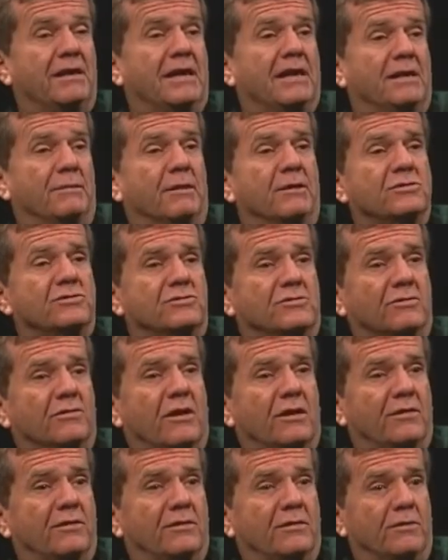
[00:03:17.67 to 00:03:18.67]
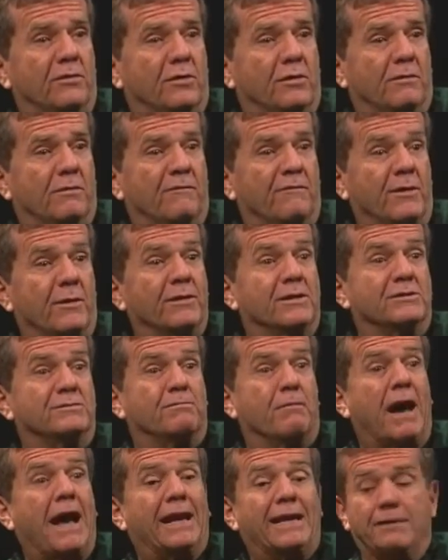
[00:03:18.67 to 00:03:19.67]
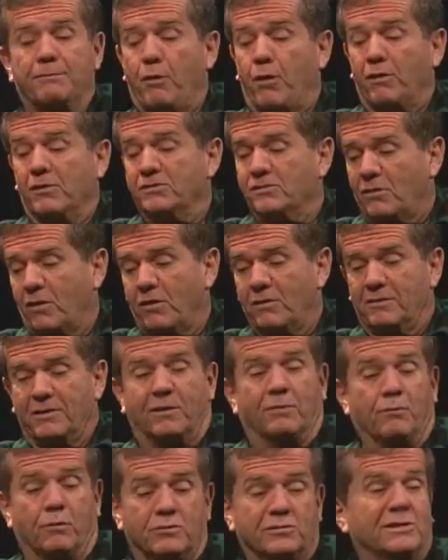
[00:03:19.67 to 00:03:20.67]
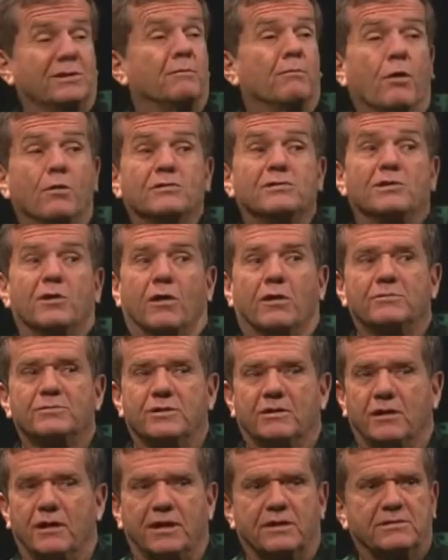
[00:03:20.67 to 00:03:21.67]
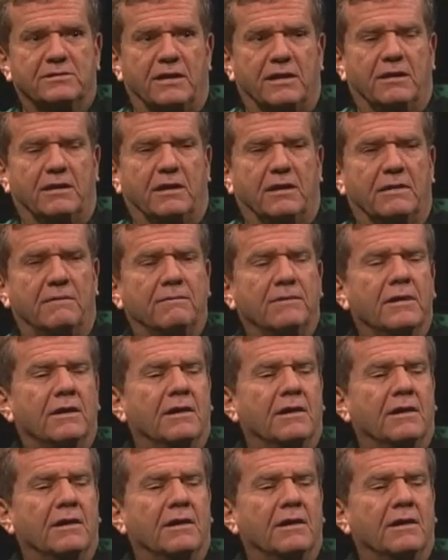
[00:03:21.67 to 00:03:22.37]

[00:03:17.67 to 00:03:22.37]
Eddie Munster, on their various body parts, or you know, mostly mostly arms and legs, thank God.